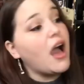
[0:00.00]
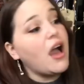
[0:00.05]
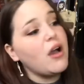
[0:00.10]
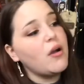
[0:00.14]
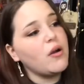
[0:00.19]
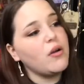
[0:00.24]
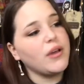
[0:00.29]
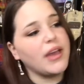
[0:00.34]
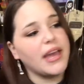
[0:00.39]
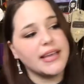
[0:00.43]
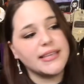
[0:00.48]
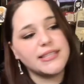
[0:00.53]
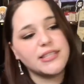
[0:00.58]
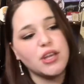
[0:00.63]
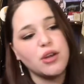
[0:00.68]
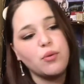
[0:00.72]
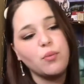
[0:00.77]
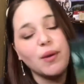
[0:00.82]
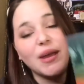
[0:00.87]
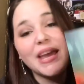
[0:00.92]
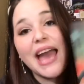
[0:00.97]
Oh, okay,
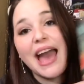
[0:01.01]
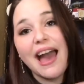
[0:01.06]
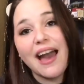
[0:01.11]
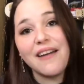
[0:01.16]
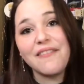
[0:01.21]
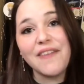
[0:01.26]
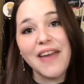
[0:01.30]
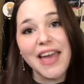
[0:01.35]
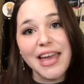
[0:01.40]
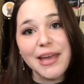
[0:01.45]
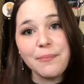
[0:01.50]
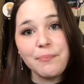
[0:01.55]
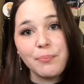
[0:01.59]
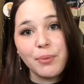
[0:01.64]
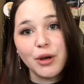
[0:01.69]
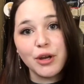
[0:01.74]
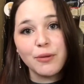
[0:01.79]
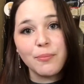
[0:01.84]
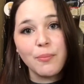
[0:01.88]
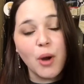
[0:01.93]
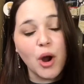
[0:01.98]
so we have a
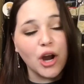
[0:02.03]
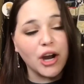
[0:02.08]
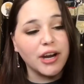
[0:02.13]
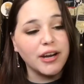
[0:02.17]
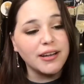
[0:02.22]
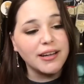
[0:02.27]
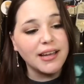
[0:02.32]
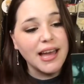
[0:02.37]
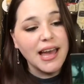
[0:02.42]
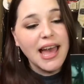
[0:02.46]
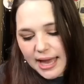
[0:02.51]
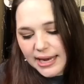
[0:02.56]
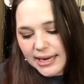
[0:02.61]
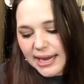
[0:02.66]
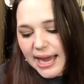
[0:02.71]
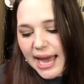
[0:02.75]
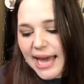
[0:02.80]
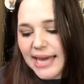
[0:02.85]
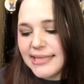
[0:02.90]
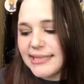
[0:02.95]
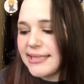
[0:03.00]
bookmark and
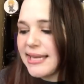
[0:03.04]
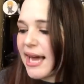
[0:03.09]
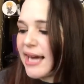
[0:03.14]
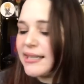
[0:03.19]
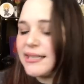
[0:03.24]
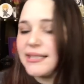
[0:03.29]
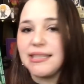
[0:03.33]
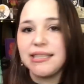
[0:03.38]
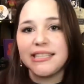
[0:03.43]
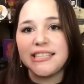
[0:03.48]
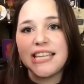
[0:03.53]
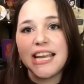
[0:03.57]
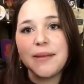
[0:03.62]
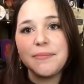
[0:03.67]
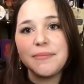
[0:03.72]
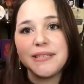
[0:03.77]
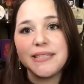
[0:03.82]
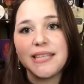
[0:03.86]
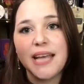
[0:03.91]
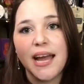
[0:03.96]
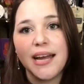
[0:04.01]
it has kind of the same
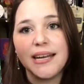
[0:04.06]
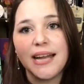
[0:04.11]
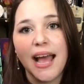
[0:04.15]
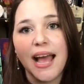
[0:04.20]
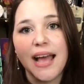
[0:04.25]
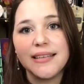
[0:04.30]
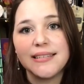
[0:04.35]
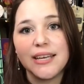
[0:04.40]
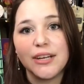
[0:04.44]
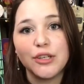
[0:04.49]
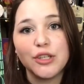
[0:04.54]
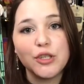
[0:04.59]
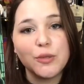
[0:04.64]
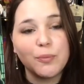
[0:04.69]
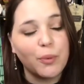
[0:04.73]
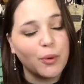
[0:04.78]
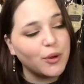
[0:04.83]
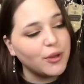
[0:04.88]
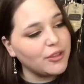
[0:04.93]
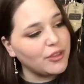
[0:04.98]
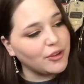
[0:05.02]
design as our
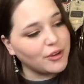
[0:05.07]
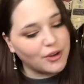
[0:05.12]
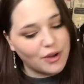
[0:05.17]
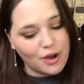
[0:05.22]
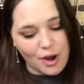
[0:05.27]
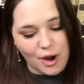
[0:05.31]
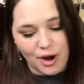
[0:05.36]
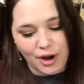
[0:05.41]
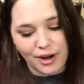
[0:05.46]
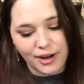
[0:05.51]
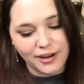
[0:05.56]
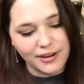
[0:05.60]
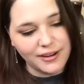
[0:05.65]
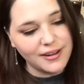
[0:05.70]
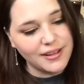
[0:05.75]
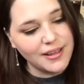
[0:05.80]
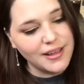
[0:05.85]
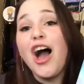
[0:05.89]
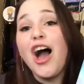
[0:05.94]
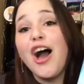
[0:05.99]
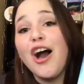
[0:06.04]
spoiler card.
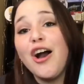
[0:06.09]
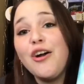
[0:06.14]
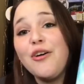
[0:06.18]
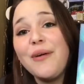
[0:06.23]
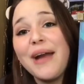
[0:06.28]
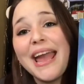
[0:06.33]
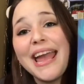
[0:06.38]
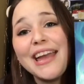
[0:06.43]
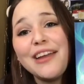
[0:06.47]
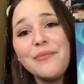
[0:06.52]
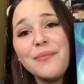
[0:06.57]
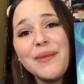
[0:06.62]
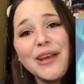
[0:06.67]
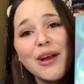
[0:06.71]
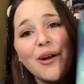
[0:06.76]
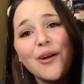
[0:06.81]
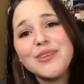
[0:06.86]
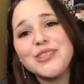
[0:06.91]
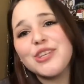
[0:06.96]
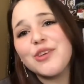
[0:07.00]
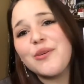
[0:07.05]
Oh, and we
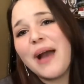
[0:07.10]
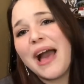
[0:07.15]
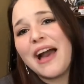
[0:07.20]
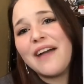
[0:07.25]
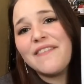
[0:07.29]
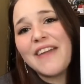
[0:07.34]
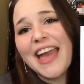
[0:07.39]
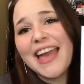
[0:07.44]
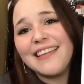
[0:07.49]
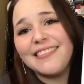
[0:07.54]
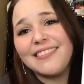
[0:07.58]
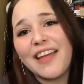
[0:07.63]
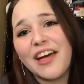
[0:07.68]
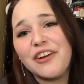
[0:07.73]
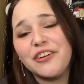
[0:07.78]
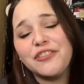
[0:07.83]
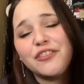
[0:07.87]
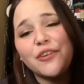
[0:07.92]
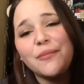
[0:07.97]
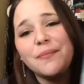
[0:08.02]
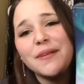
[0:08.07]
also have a
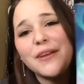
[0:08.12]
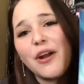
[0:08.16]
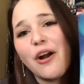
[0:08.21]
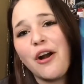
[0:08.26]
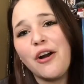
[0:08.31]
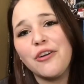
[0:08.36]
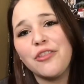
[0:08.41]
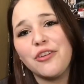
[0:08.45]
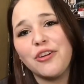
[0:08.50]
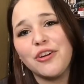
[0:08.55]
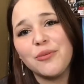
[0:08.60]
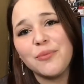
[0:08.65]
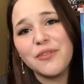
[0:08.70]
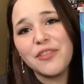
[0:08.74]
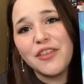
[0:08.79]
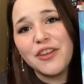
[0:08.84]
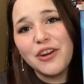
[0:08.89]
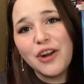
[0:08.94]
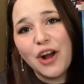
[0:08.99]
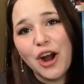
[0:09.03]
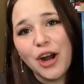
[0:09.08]
letter from the author with
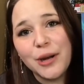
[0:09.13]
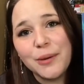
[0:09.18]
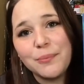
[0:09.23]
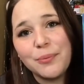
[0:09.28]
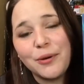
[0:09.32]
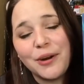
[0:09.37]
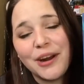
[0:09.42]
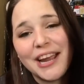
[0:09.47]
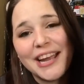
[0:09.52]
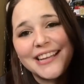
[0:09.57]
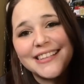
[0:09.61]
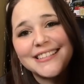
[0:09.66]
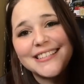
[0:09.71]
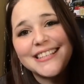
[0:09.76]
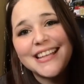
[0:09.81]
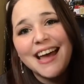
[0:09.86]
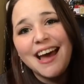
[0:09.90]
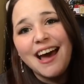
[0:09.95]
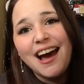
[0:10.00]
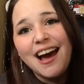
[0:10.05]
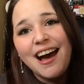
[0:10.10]
an art print.
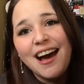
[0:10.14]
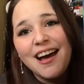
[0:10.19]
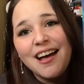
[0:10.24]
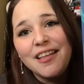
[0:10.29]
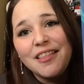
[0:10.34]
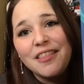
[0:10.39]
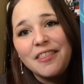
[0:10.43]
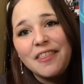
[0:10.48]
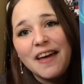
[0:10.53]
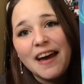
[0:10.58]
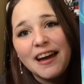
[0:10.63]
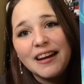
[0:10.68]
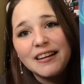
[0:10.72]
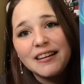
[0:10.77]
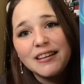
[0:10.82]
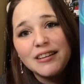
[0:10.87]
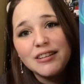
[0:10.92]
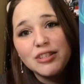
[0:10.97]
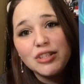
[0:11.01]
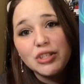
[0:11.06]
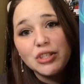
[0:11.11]
That
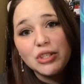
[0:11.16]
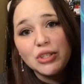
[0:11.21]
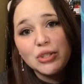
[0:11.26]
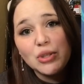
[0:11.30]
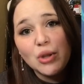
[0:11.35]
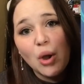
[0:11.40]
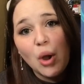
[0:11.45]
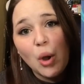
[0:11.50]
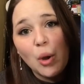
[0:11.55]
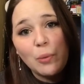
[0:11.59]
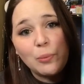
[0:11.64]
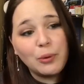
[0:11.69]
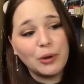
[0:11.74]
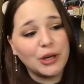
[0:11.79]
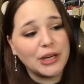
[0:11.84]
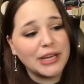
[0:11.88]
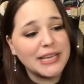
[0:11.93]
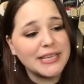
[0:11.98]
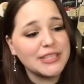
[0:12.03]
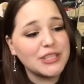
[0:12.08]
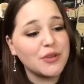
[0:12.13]
is so
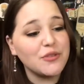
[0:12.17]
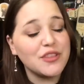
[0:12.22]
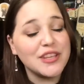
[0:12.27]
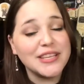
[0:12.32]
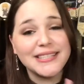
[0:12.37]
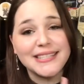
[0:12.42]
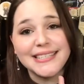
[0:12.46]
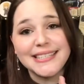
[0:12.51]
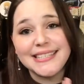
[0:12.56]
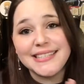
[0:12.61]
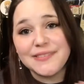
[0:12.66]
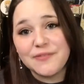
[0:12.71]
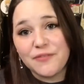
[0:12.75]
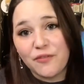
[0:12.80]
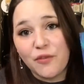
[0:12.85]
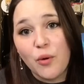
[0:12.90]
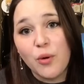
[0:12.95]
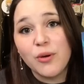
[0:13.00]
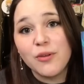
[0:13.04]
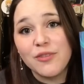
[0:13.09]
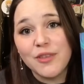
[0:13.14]
pretty. So this is
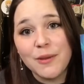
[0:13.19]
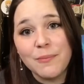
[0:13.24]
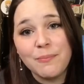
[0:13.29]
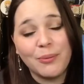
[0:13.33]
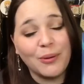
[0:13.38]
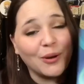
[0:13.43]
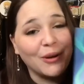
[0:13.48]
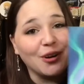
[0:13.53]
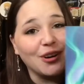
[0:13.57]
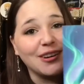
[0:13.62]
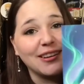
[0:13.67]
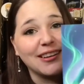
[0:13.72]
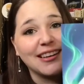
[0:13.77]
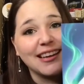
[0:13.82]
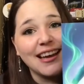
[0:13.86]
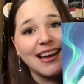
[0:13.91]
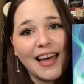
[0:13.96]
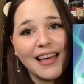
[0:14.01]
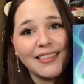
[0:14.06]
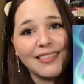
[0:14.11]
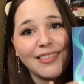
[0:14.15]
for the book.
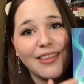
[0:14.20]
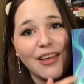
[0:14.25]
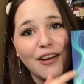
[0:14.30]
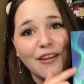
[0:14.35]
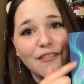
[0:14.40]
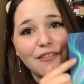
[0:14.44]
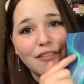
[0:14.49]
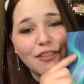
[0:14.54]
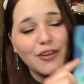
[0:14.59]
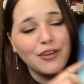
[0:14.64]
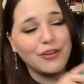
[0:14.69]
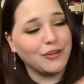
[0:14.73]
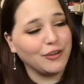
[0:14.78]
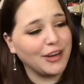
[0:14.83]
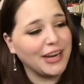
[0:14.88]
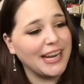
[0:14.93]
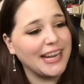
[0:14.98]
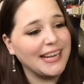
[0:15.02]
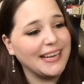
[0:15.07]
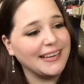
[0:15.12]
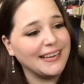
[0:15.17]
I love the
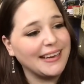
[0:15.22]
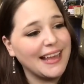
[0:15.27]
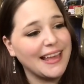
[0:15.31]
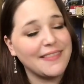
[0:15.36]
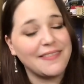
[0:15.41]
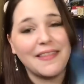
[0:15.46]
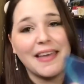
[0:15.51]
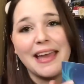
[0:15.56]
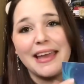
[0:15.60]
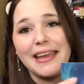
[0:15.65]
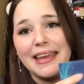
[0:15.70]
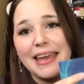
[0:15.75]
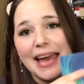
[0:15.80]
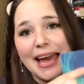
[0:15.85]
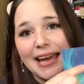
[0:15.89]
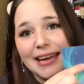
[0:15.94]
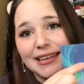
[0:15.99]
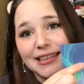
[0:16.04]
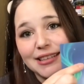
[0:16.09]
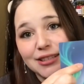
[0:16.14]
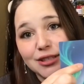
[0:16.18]
green and that
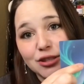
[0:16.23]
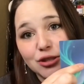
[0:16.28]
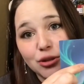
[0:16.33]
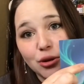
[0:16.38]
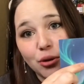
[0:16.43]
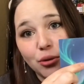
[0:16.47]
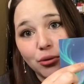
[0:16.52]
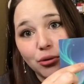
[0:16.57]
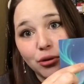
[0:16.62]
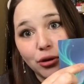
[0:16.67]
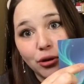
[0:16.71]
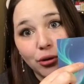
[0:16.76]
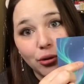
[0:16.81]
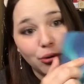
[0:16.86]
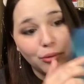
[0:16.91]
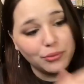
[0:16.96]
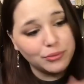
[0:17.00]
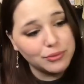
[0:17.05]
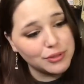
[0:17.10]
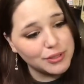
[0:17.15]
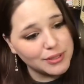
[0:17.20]
cat is so
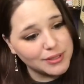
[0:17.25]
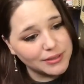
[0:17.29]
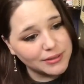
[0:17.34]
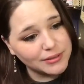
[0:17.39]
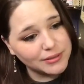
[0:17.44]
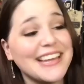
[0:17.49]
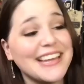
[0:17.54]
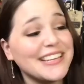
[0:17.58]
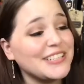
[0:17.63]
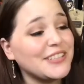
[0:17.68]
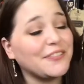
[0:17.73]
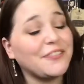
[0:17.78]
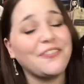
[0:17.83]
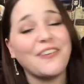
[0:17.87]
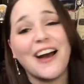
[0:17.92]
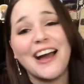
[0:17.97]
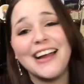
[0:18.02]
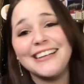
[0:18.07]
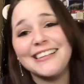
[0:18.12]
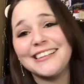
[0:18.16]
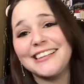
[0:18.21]
cute. And
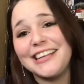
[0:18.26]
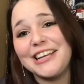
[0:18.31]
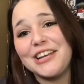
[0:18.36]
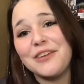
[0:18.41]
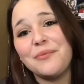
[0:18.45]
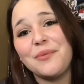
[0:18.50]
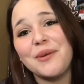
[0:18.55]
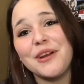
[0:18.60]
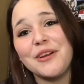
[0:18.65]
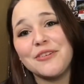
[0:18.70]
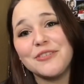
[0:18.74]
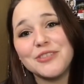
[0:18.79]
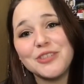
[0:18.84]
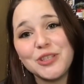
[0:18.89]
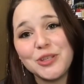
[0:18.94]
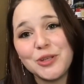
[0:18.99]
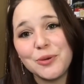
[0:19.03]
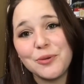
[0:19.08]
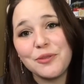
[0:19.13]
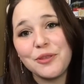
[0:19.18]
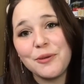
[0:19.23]
finally, we are
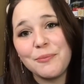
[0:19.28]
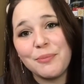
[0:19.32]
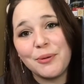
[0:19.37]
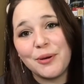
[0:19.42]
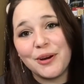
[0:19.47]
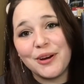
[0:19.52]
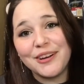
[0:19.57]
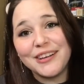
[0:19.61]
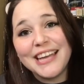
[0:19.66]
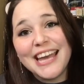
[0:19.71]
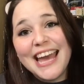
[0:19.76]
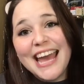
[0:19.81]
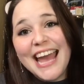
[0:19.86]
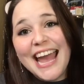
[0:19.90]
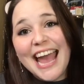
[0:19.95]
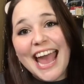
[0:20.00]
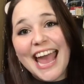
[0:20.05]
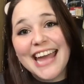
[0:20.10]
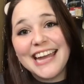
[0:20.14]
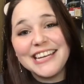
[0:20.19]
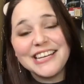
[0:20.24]
to the book,
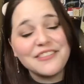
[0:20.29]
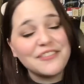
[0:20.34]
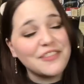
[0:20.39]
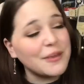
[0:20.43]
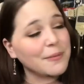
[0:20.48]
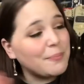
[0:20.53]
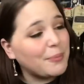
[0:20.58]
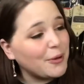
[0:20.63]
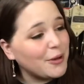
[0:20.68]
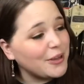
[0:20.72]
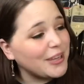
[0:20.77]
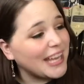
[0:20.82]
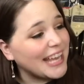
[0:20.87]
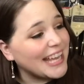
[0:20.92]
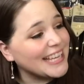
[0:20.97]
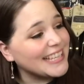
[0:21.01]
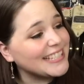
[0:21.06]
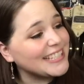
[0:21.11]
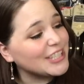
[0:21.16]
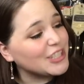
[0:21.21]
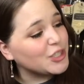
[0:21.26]
and the book
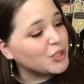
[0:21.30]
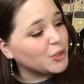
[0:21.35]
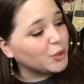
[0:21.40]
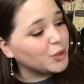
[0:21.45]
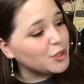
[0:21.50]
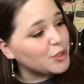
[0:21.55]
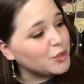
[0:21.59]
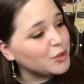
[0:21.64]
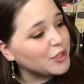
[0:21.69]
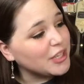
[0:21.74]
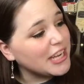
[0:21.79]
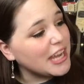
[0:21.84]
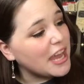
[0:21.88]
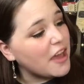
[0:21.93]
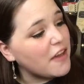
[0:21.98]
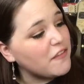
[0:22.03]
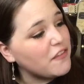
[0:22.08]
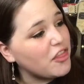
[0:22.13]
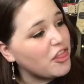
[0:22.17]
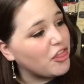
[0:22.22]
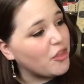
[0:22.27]
is Sorcery
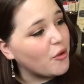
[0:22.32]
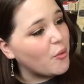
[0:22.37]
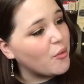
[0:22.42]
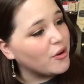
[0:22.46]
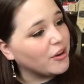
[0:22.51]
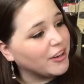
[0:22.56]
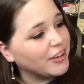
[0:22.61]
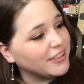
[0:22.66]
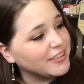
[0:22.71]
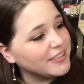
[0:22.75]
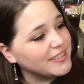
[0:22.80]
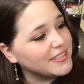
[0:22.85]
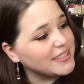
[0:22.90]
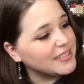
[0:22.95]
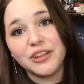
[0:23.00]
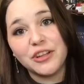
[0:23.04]
of Thorns.